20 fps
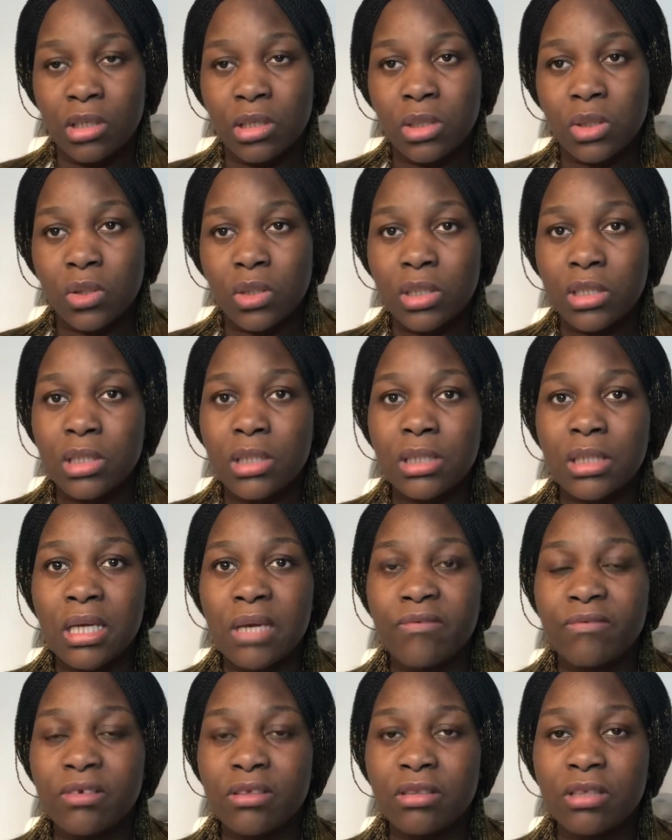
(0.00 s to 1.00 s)
So it is
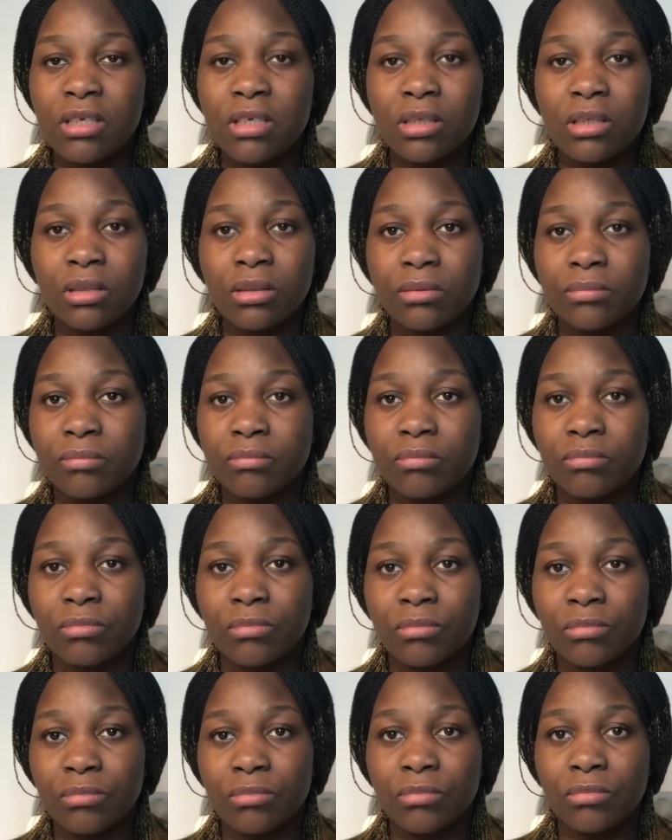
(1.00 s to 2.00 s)
everything
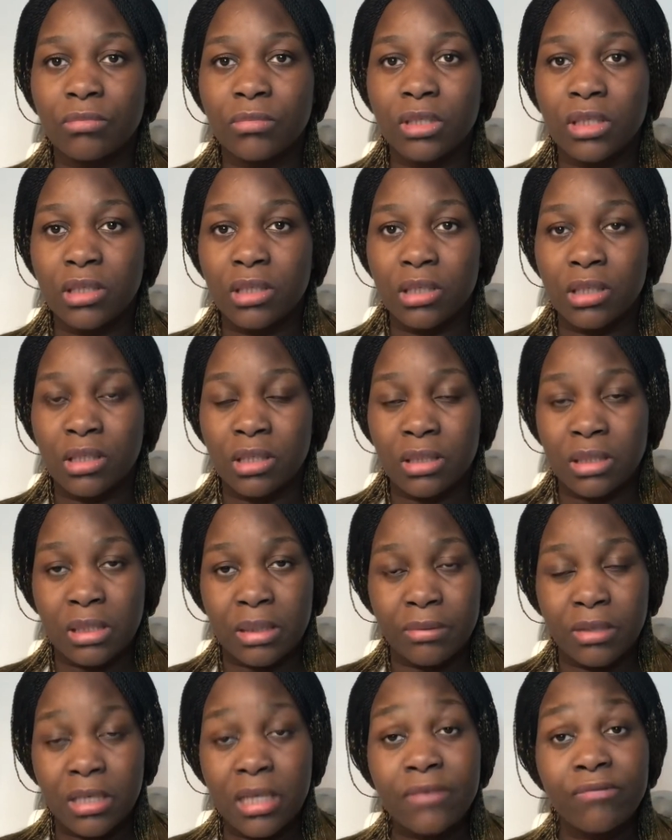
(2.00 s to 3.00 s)

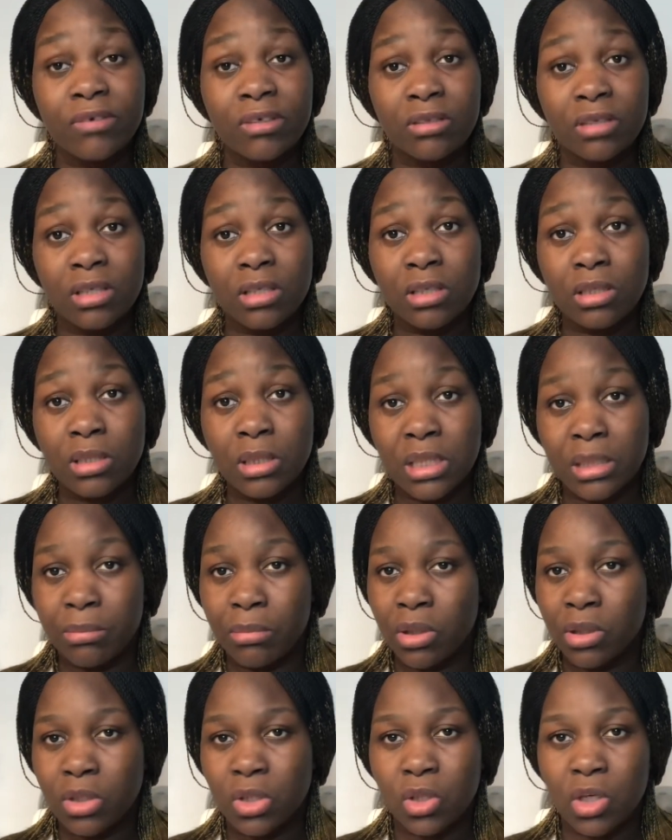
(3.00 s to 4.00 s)
is
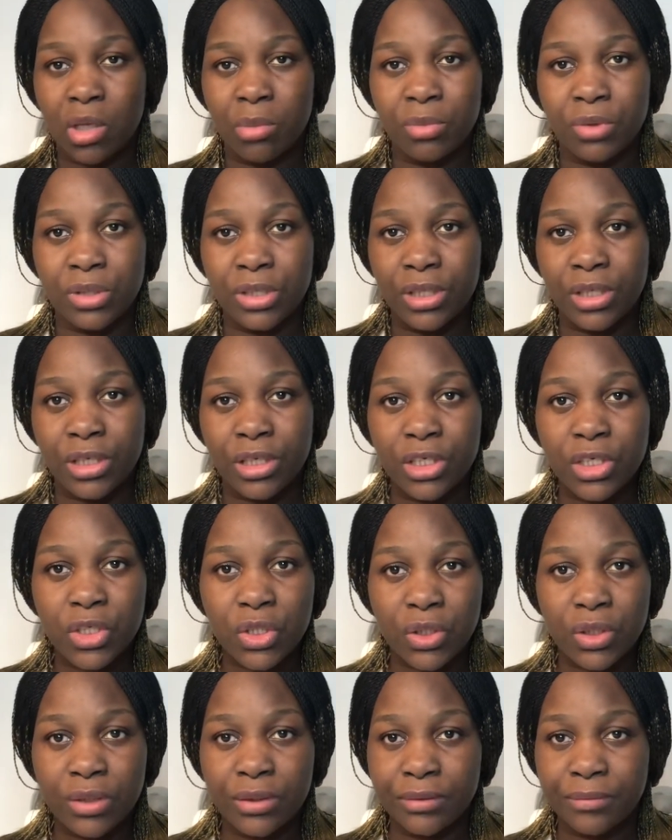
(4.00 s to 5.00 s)
about
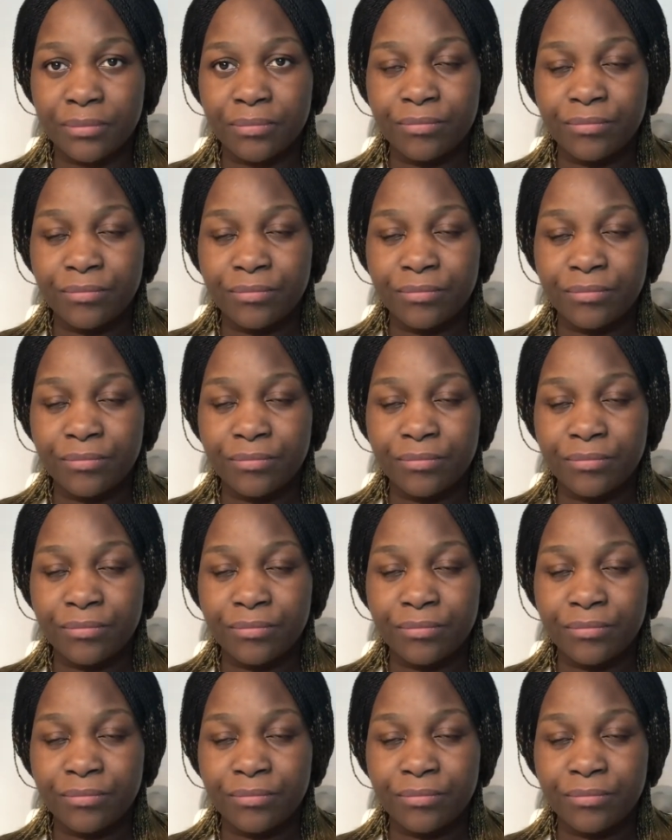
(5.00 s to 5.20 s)
communication.